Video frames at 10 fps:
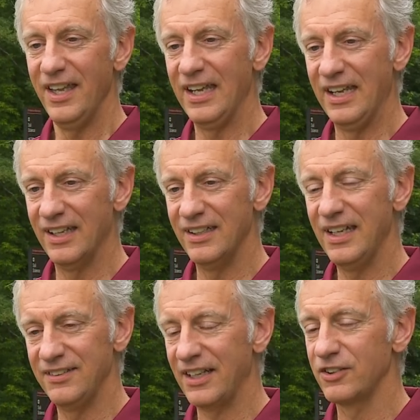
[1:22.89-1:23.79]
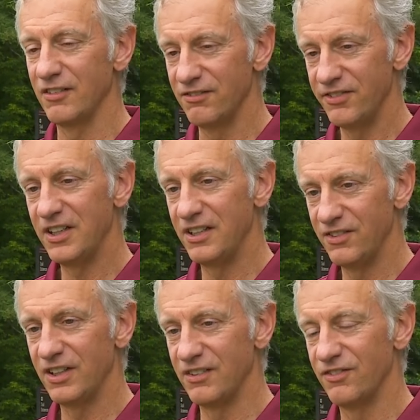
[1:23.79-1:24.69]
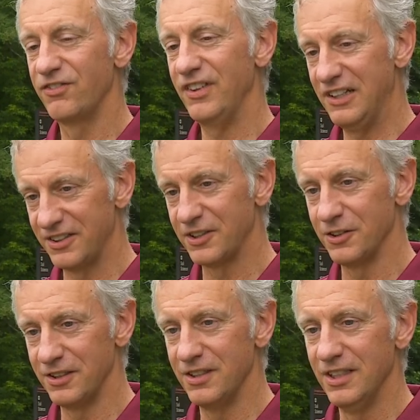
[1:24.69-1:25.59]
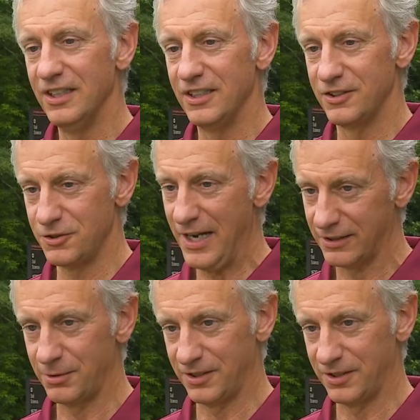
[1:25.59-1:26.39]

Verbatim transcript: and it has actually a very, very, very good track